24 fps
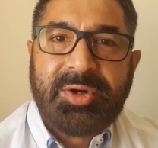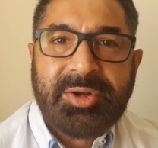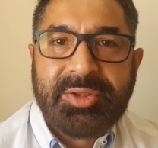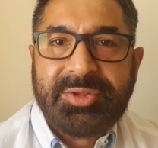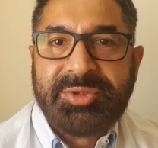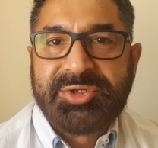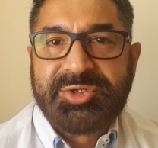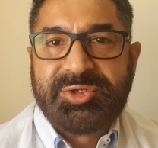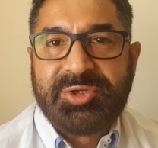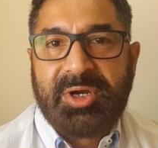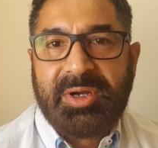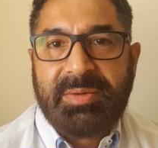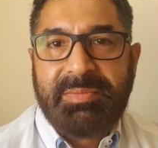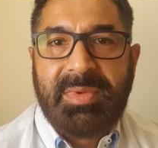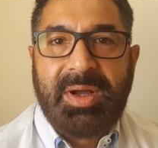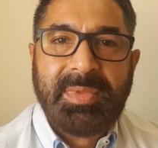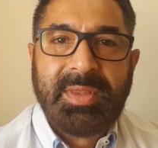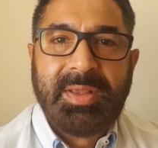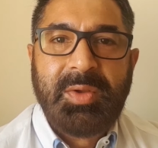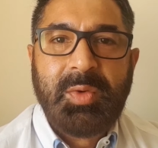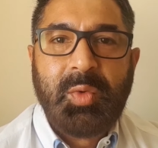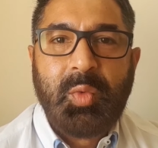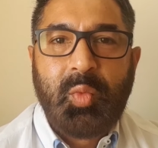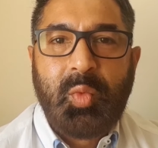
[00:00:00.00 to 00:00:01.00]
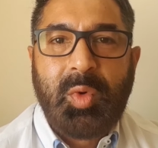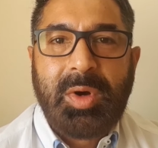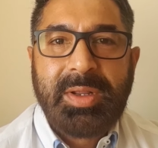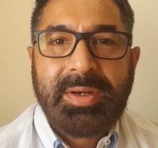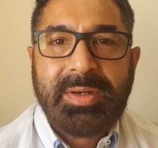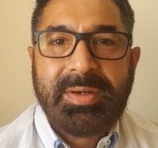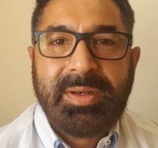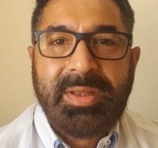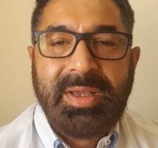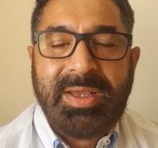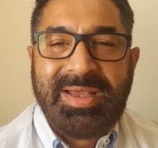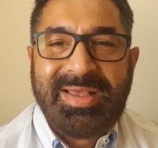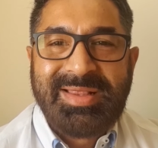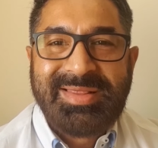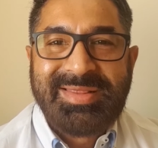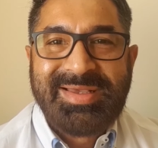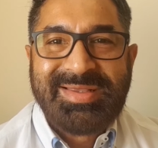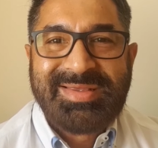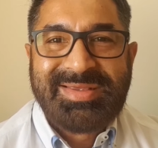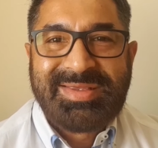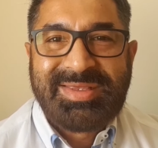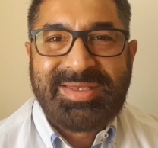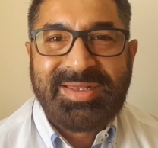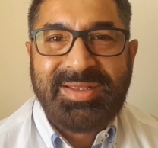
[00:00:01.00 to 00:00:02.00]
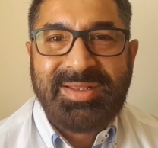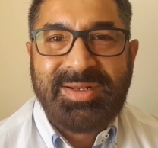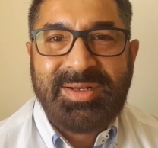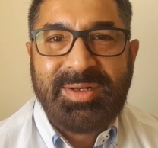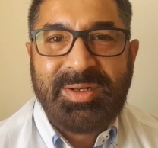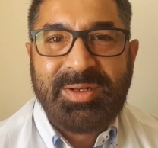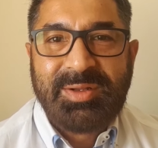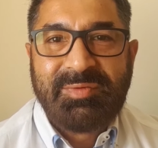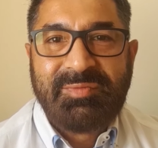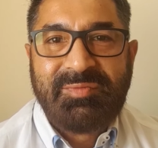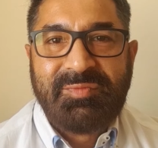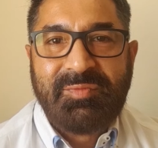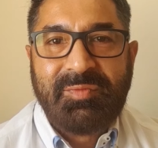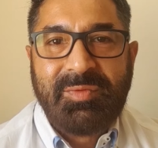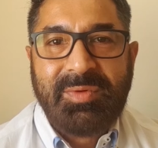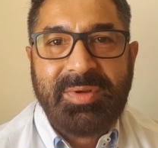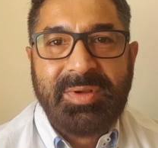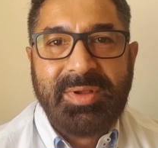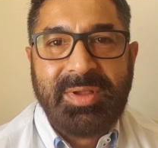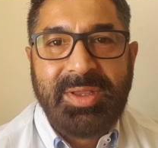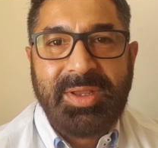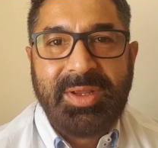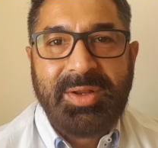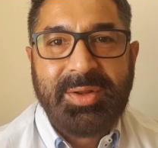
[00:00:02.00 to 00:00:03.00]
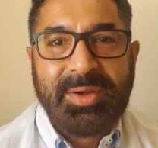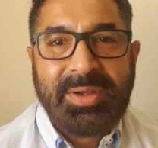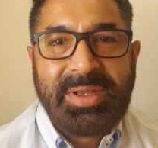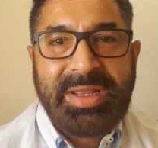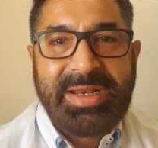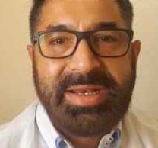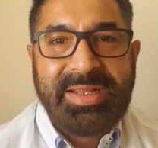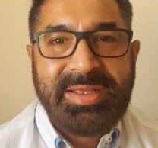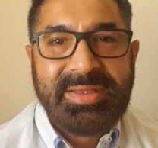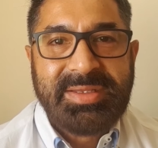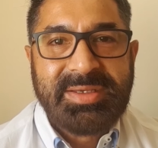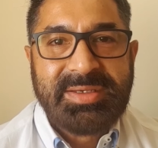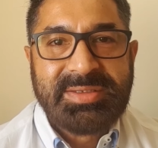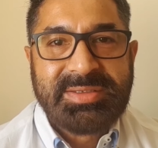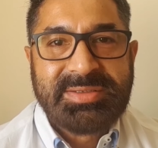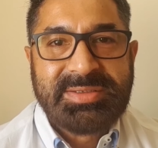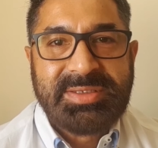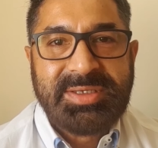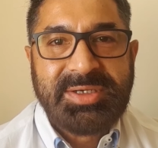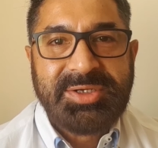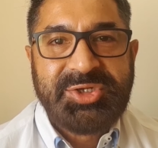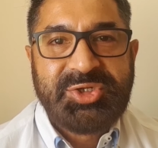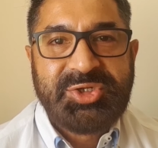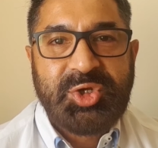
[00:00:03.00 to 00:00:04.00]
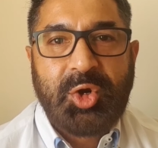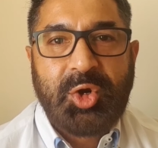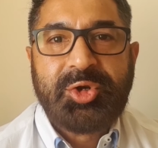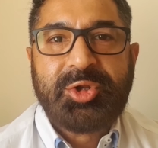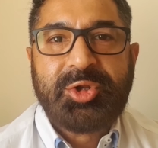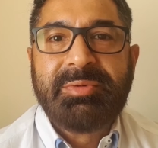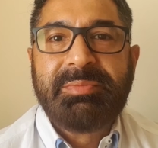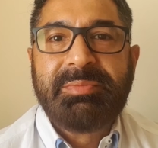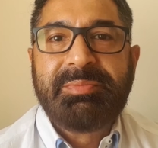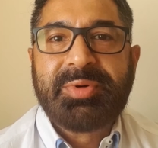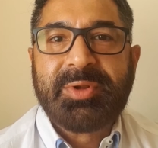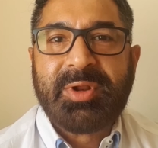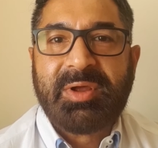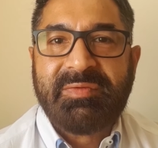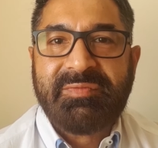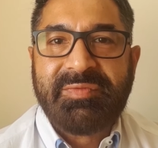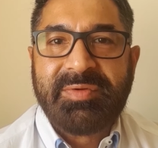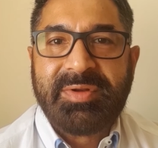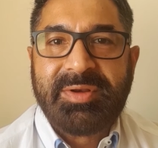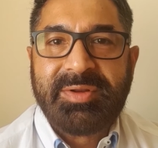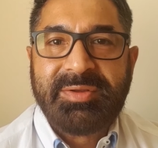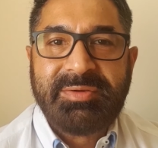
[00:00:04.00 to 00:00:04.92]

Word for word: out of the stock market. One, the thrill of, you know, getting this short-term profit.